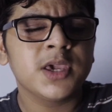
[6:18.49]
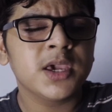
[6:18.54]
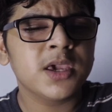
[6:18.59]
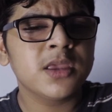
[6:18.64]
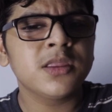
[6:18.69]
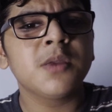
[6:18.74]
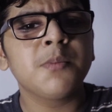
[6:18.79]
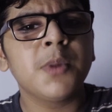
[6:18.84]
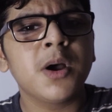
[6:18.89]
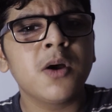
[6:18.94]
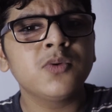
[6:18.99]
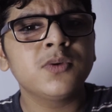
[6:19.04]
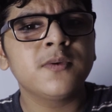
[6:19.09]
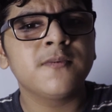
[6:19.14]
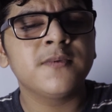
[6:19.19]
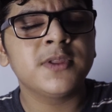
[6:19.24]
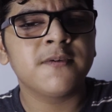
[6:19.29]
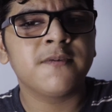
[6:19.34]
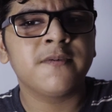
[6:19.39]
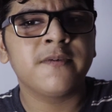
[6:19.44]
kicking them out
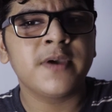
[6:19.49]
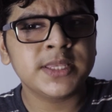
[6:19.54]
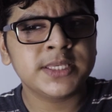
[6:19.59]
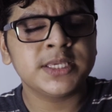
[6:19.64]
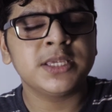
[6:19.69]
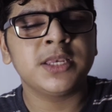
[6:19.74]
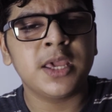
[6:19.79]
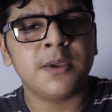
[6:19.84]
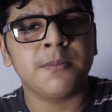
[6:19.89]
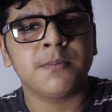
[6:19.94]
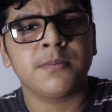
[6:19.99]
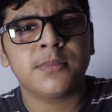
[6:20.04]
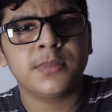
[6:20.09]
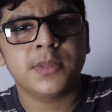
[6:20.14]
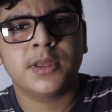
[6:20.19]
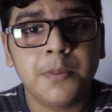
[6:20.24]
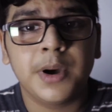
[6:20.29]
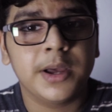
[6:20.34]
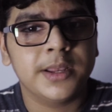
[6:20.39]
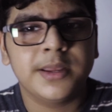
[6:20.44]
with a fancy name,
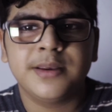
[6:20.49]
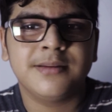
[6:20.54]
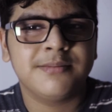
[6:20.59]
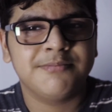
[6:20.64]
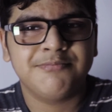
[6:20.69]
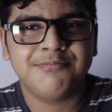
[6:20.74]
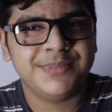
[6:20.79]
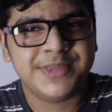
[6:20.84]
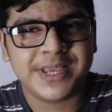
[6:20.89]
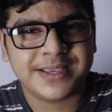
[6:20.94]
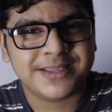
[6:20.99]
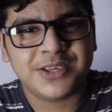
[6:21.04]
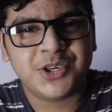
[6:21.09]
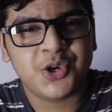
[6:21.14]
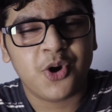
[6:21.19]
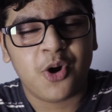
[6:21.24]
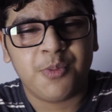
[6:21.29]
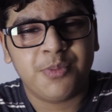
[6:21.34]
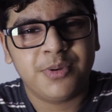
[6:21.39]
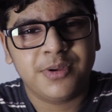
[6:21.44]
but it does the
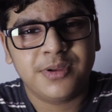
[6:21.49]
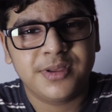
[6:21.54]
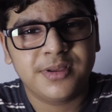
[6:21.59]
job.